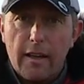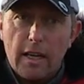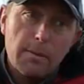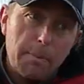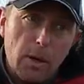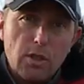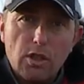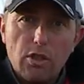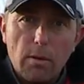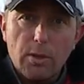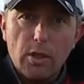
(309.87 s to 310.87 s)
as opposed to
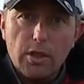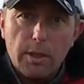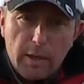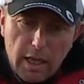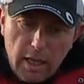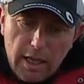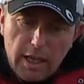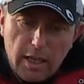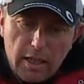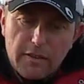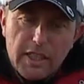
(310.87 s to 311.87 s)
drop shotting when I like a
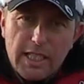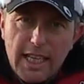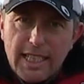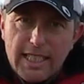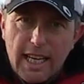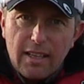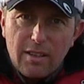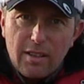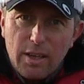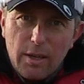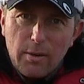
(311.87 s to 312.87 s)
kind of stick tail
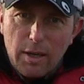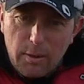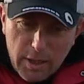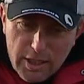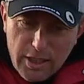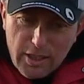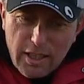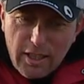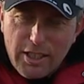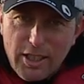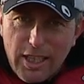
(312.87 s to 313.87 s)
where I want it to just
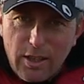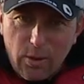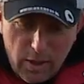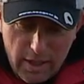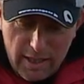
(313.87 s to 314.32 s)
like jiggle.